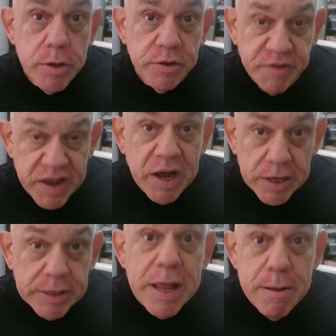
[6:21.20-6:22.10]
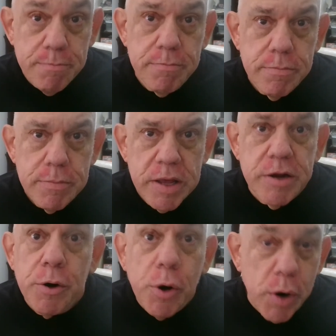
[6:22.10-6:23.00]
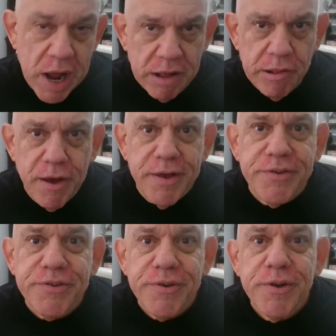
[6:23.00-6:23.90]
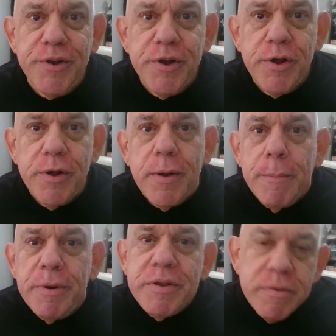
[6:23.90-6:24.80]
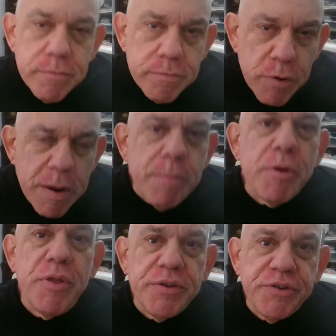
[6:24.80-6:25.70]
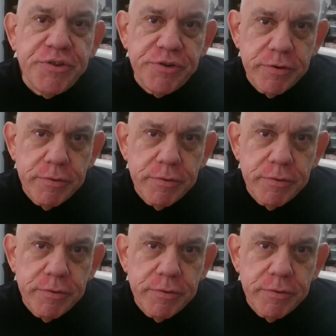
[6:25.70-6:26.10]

Dion Lim and her allies. But remember this,